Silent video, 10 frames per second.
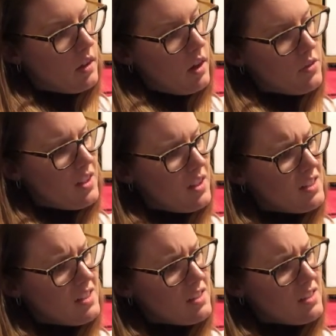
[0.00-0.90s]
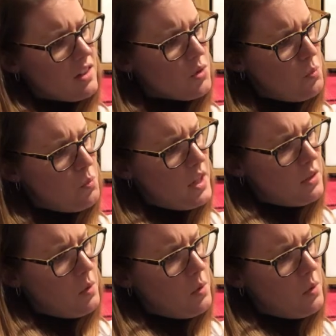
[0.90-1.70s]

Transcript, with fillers: I've done this in such a weird